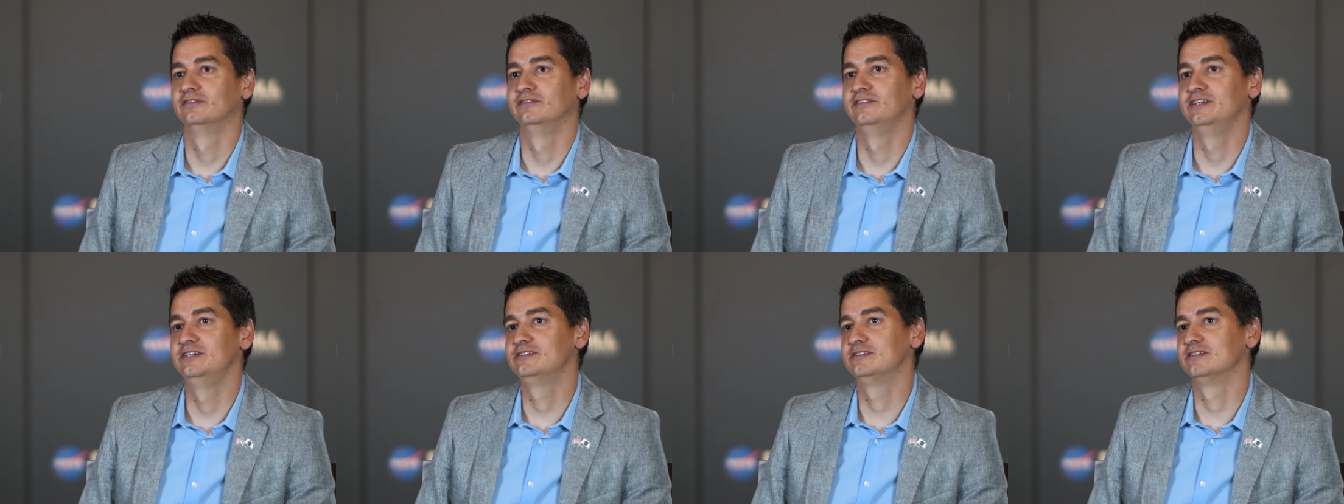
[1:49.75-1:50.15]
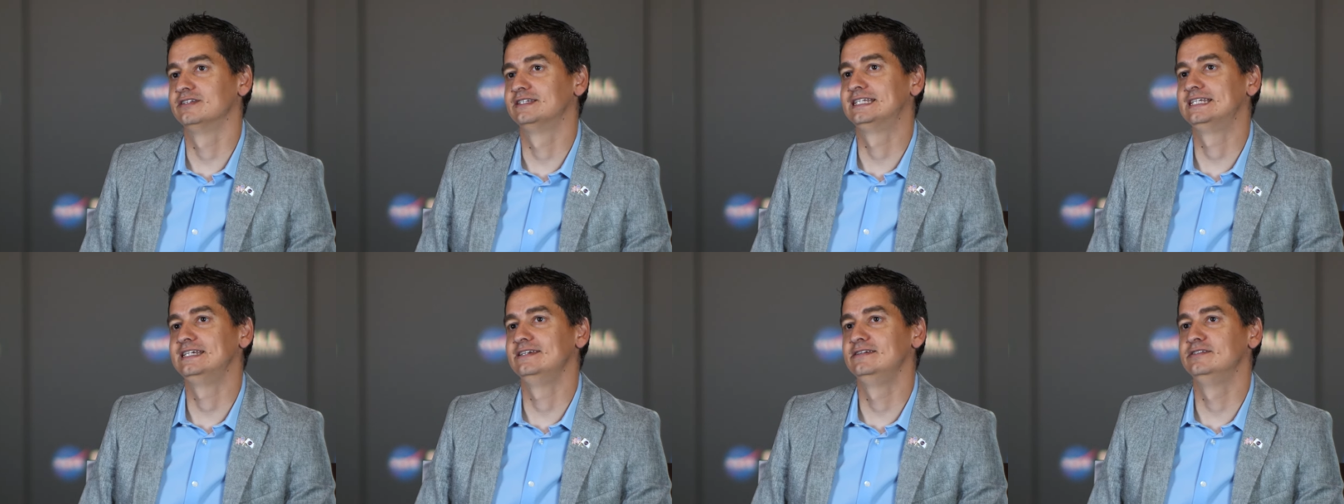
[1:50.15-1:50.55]
Lisa
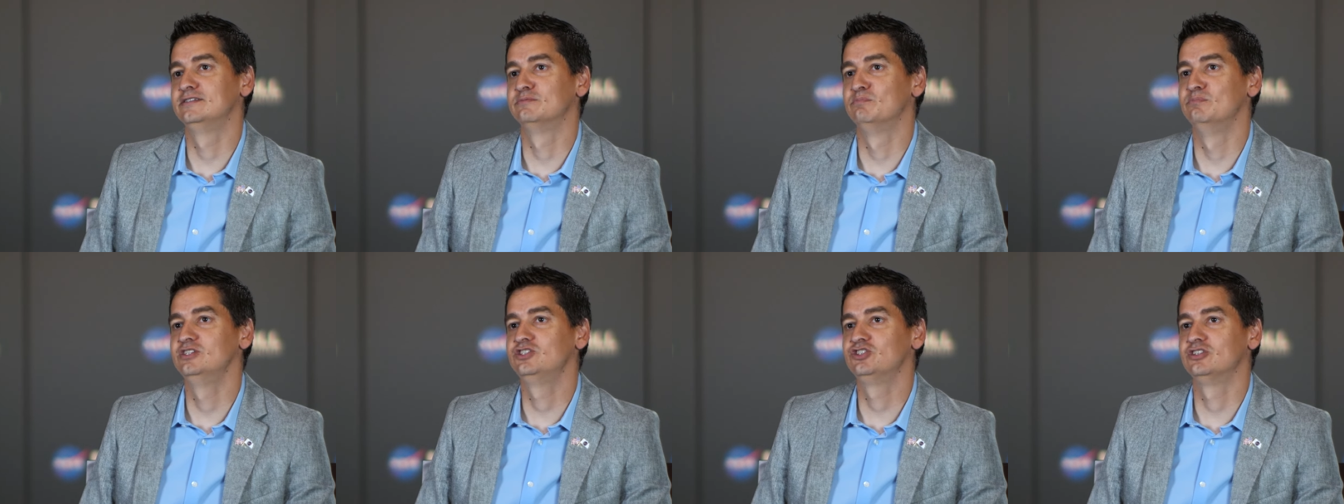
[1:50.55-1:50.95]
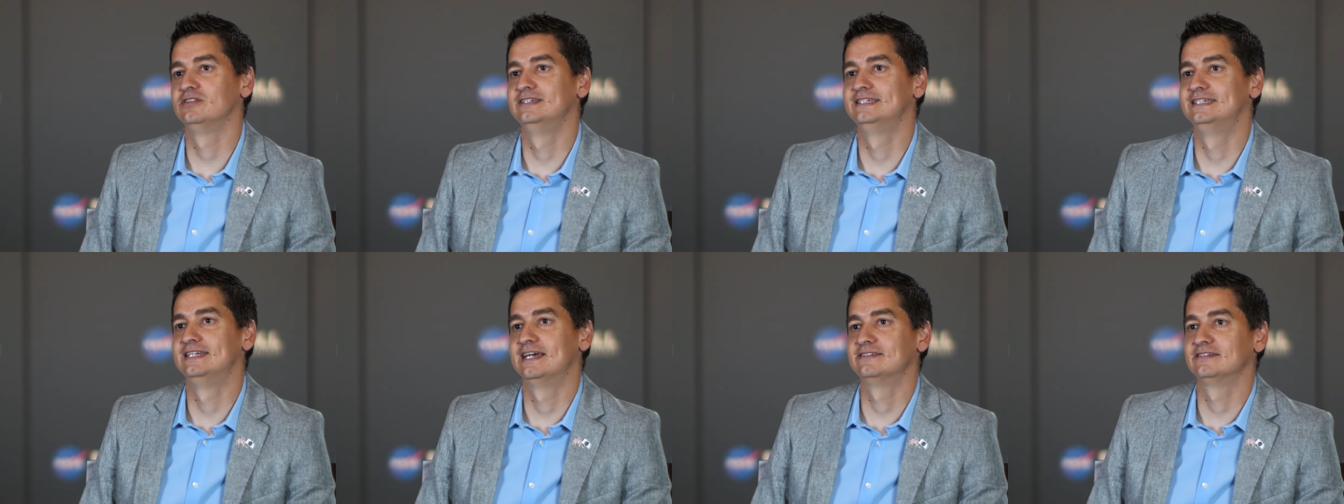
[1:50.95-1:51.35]
T's
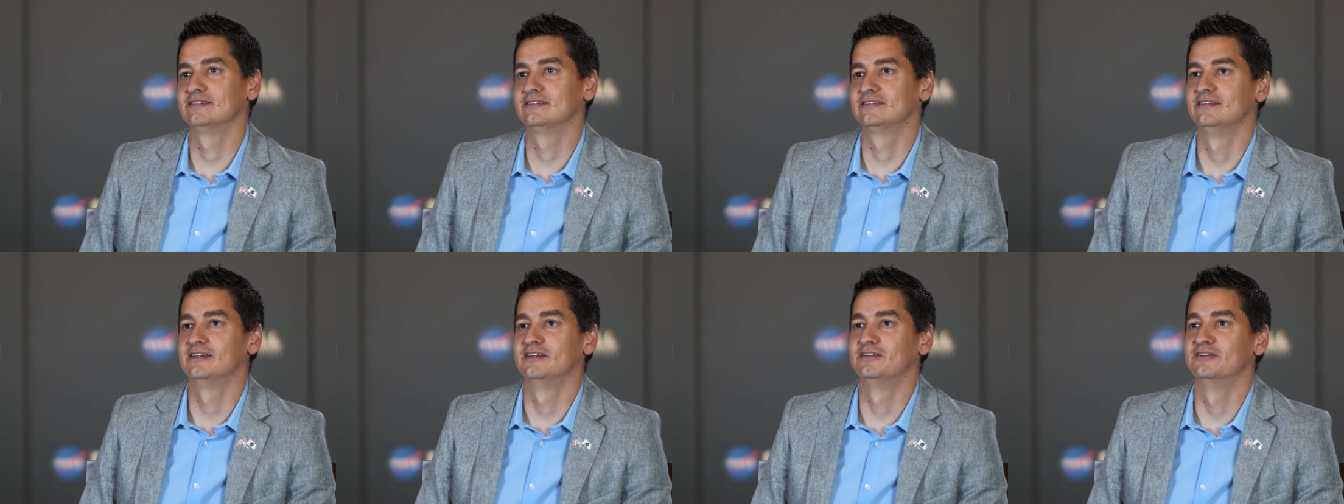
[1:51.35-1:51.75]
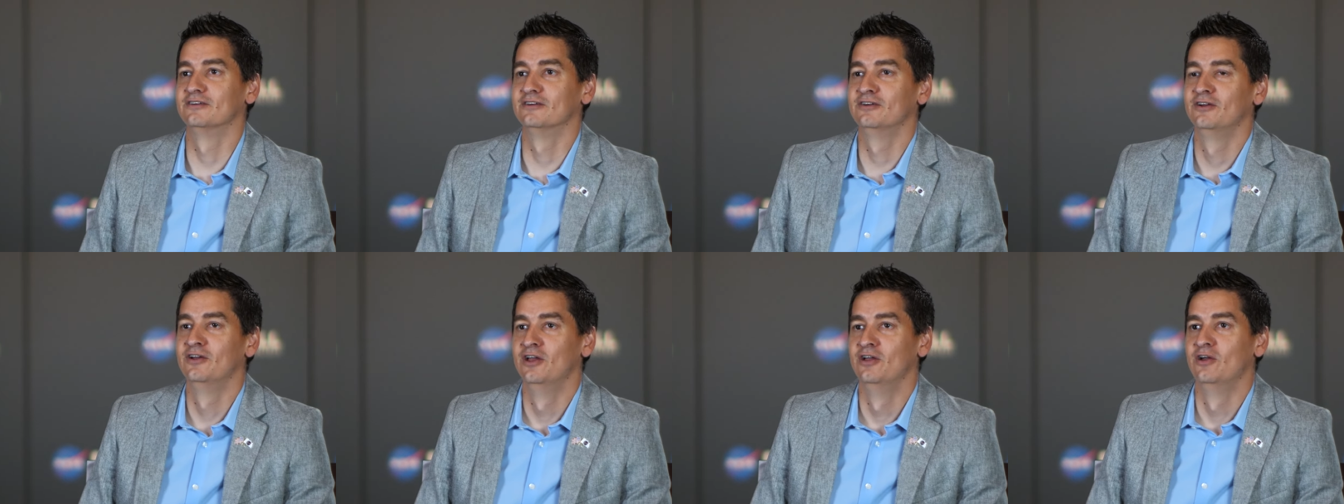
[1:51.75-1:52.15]
mission
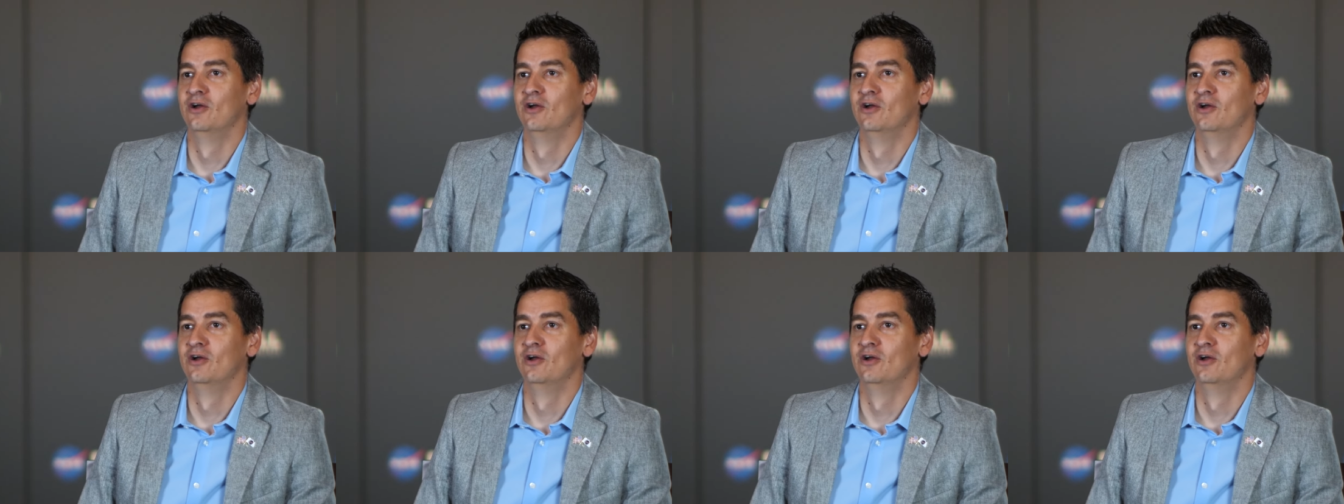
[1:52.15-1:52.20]
designator,